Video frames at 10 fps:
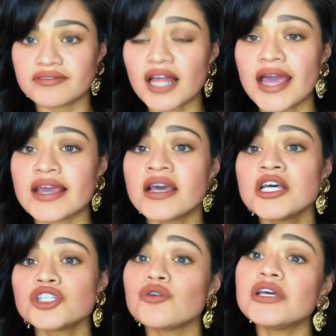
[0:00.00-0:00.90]
light,
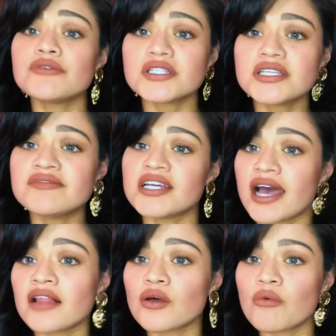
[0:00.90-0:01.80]
so he received an
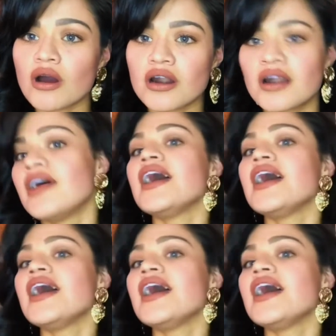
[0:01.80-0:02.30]
LOR.